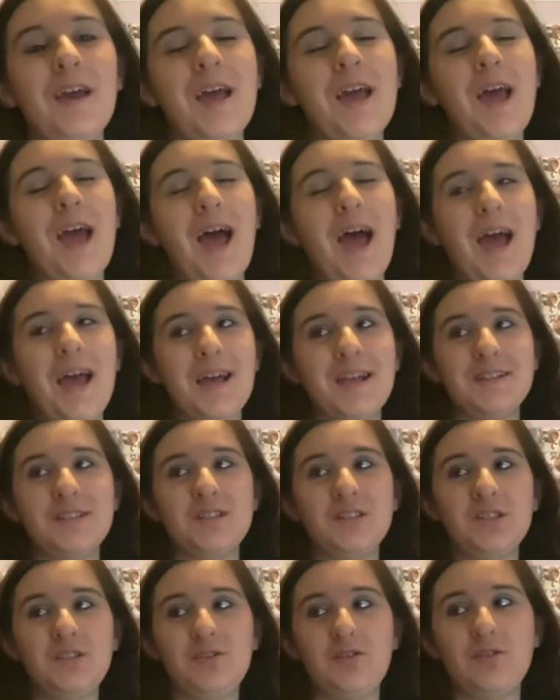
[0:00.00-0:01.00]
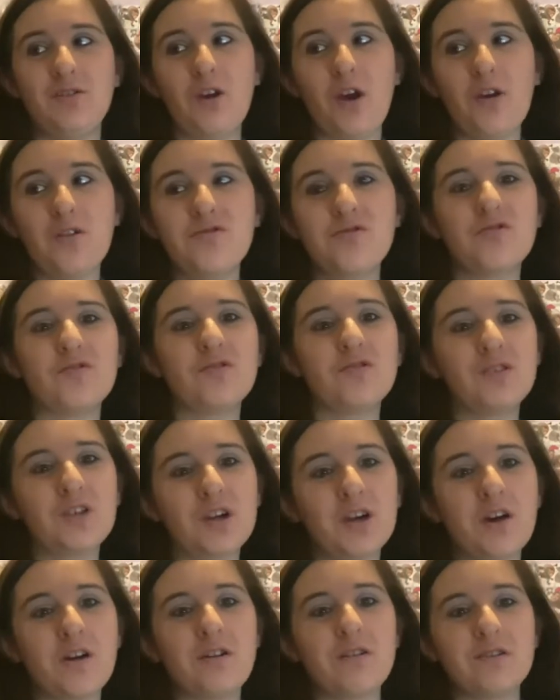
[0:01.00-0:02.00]
and you go through the
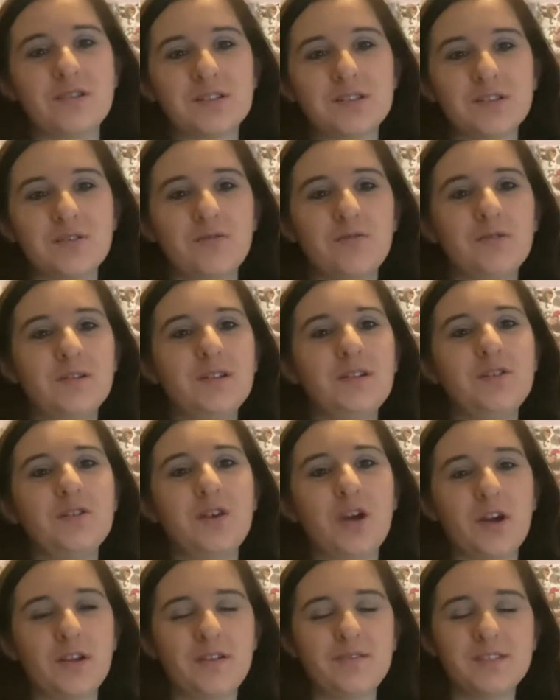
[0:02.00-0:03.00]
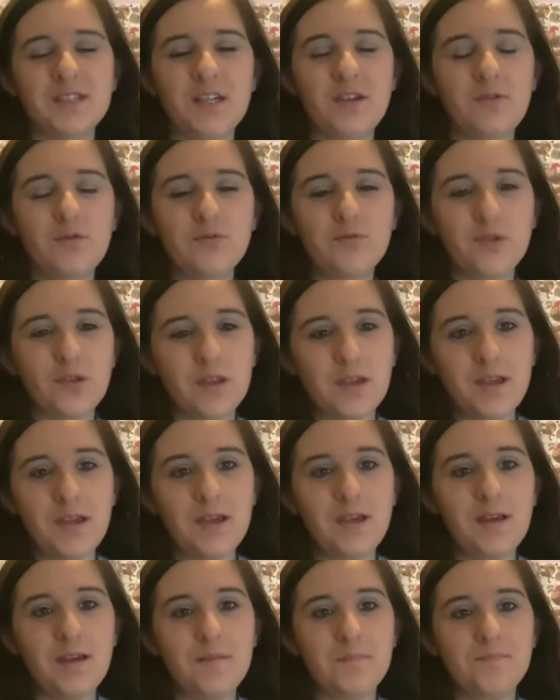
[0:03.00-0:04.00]
castle and you kind of see all
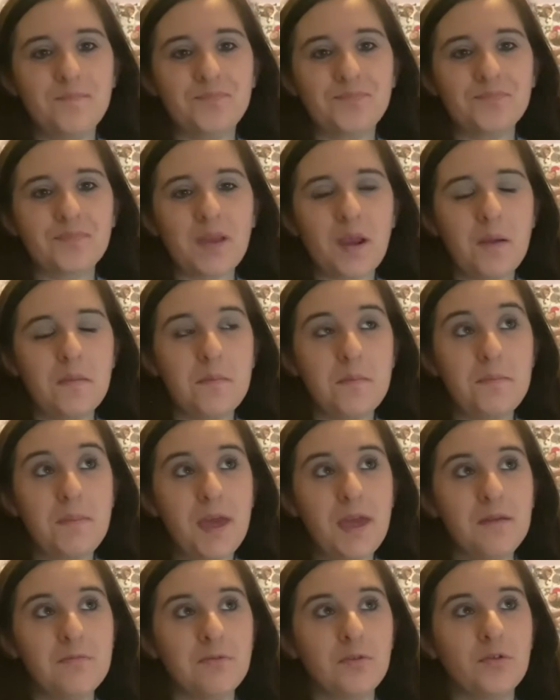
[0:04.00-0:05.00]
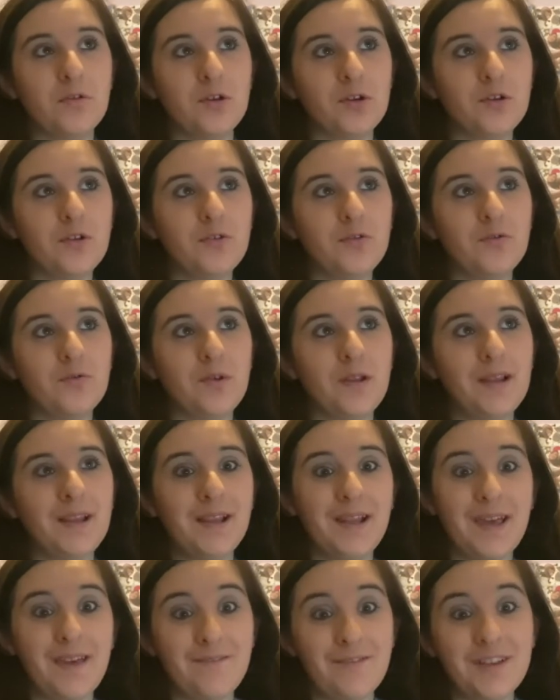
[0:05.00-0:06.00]
the people who
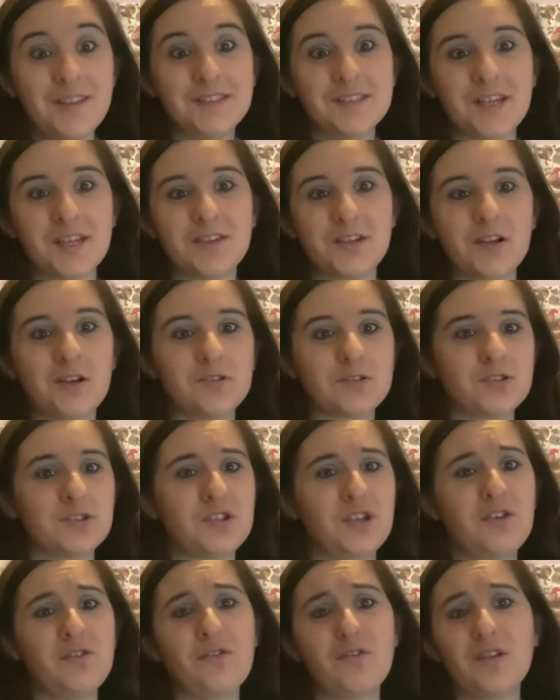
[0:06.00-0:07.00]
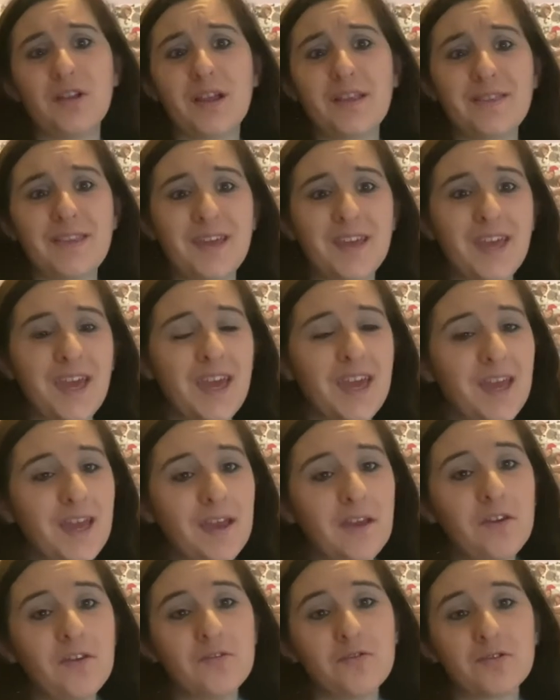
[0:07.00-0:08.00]
live inside the castle. So you've got like the
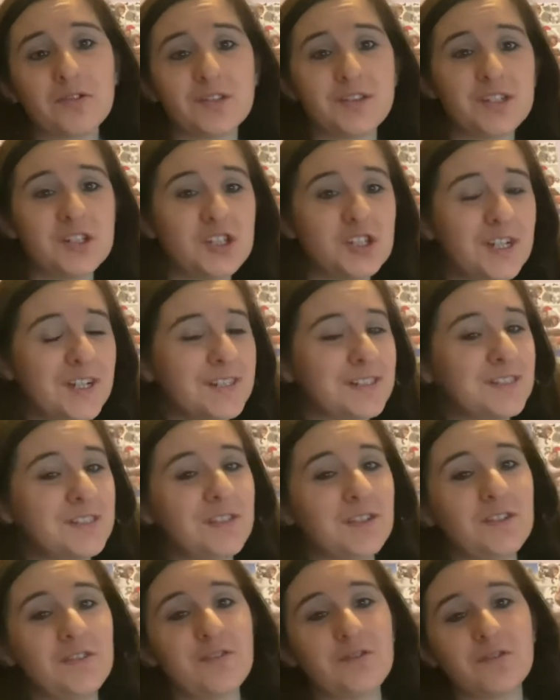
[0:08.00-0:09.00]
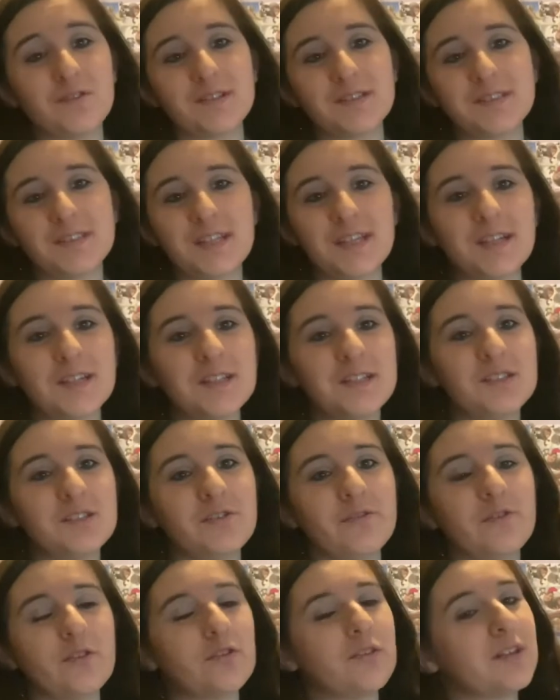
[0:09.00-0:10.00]
king, you've got the jester, you've got the singers,
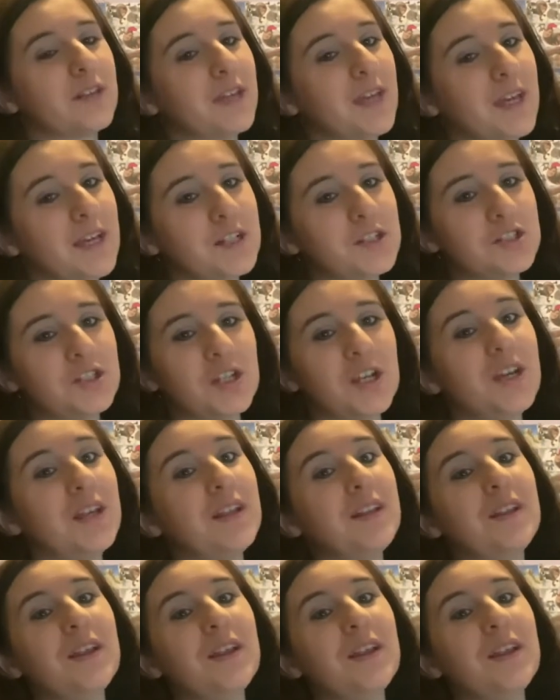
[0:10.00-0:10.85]
you've got the kitchen,